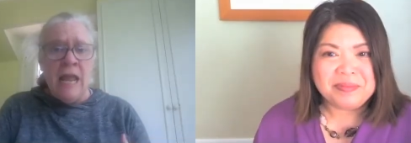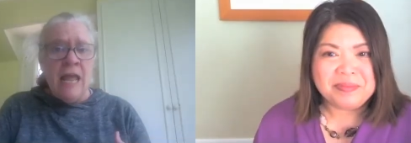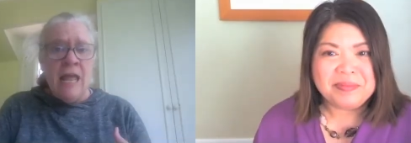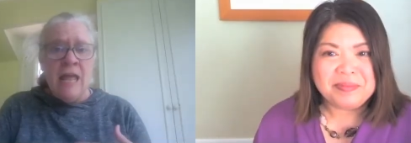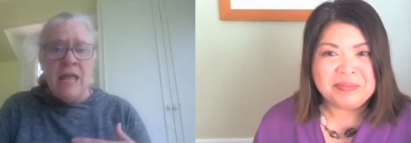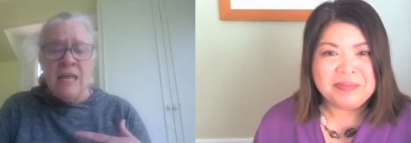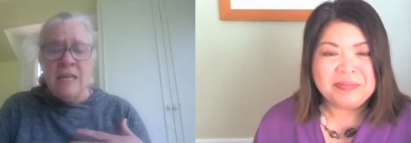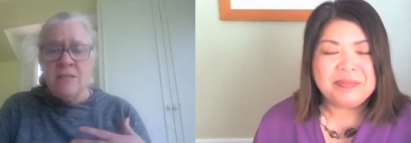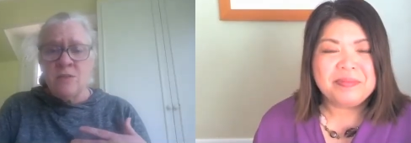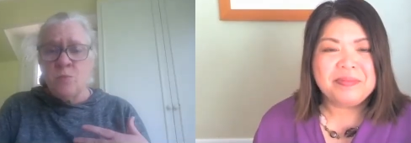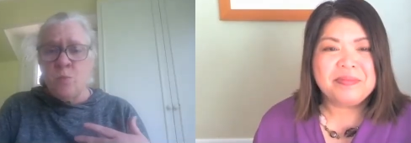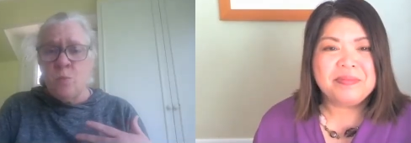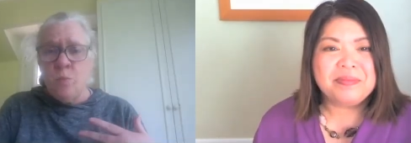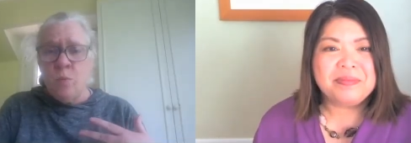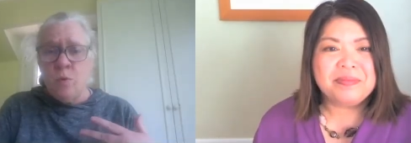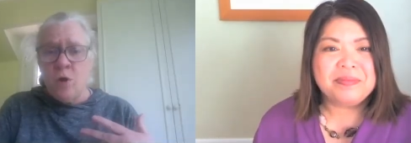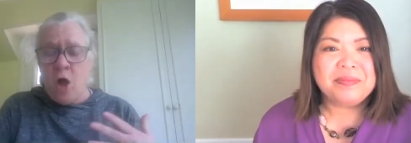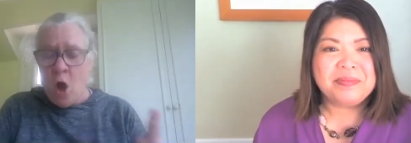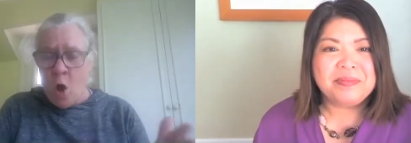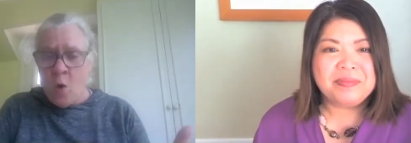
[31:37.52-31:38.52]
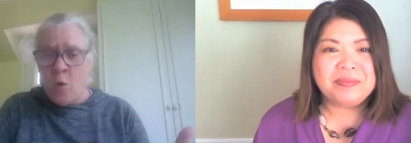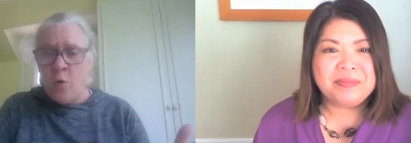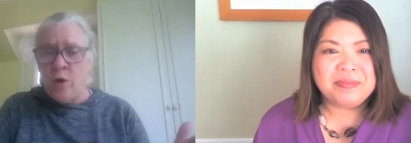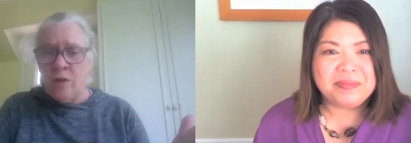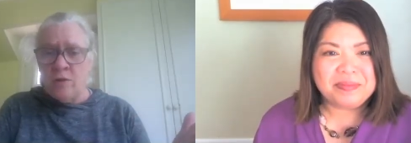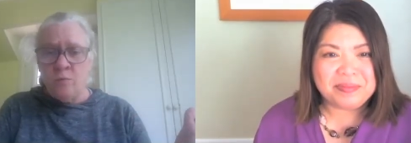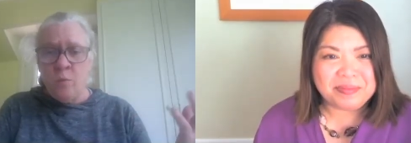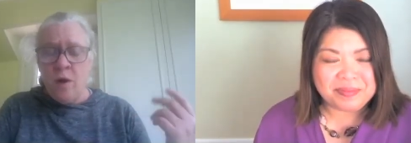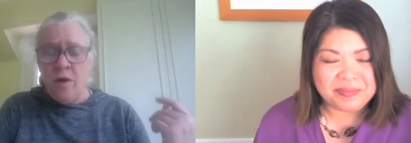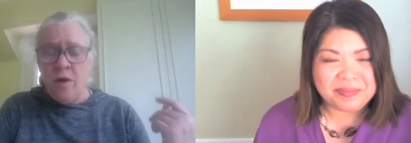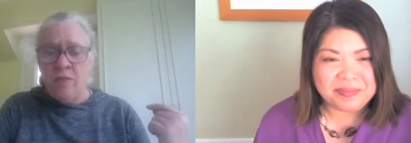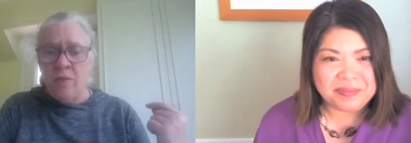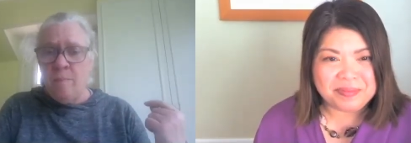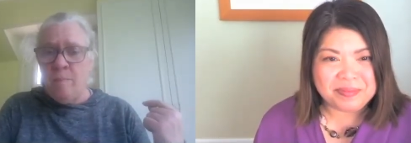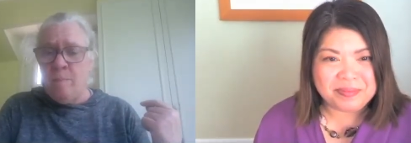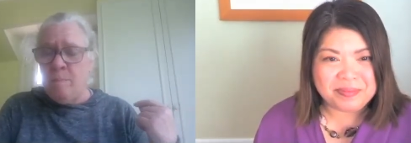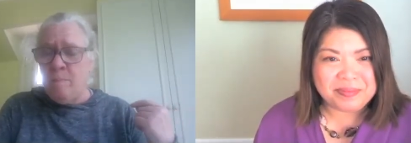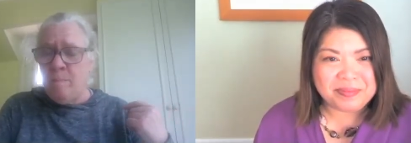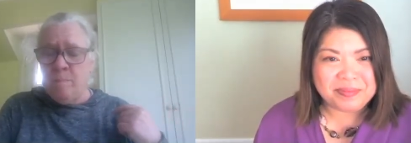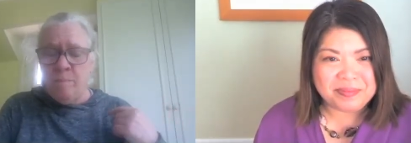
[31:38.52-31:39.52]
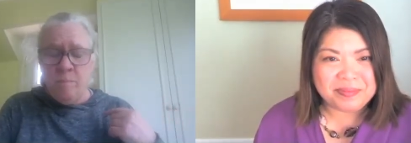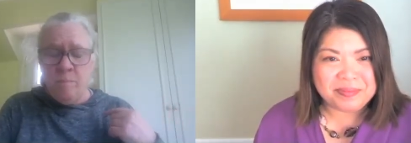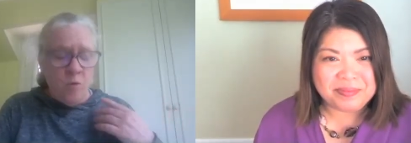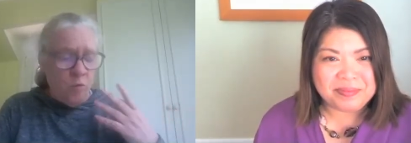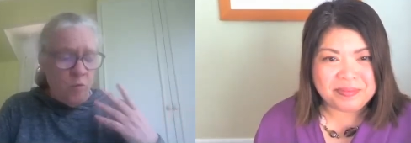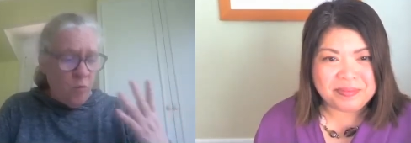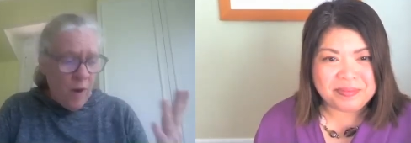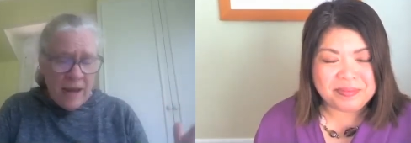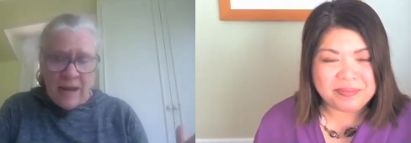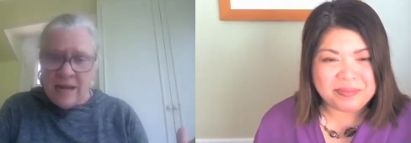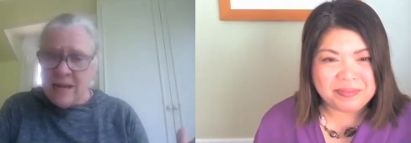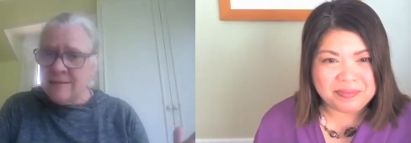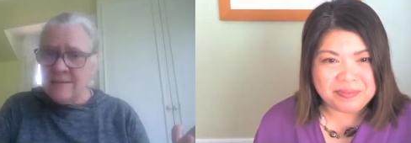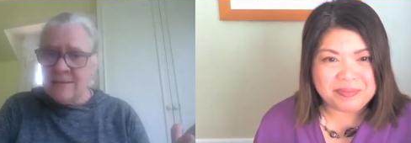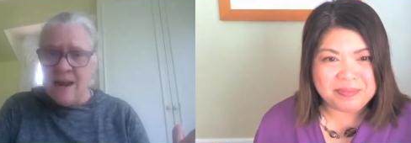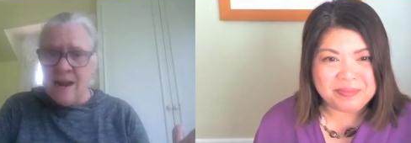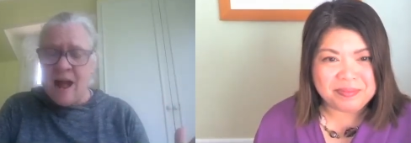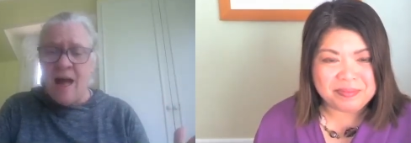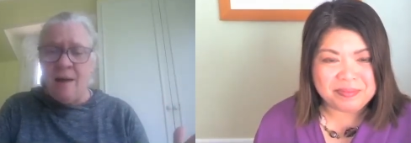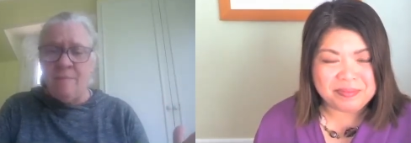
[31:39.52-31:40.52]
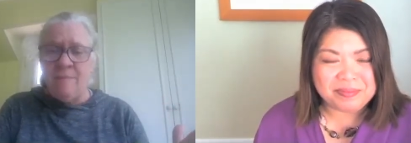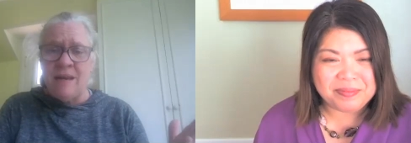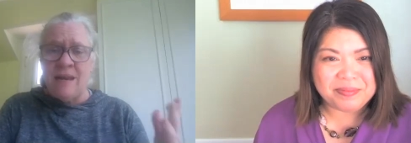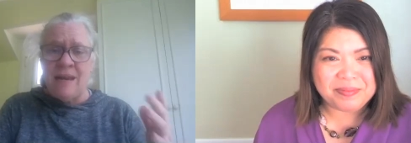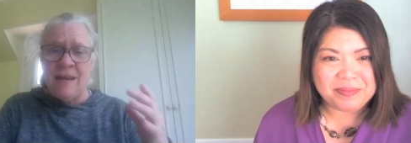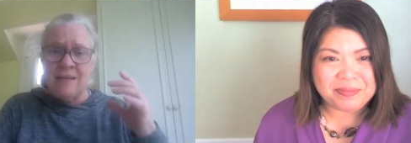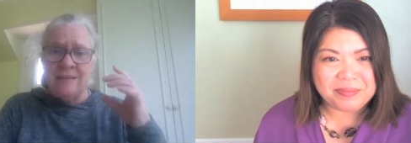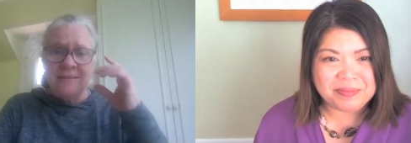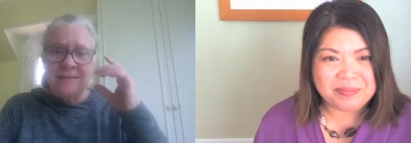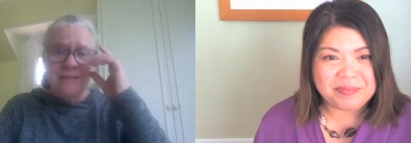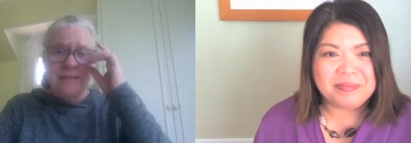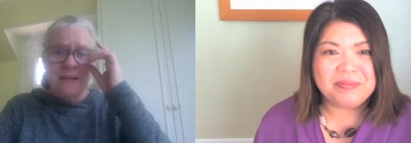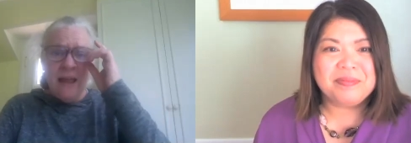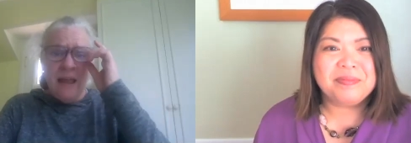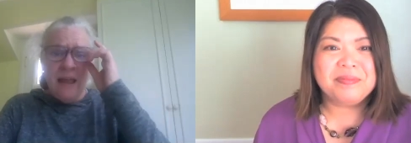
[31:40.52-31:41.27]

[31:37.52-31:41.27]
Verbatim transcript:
Speaker 1: is Coen is one of the greatest comedies.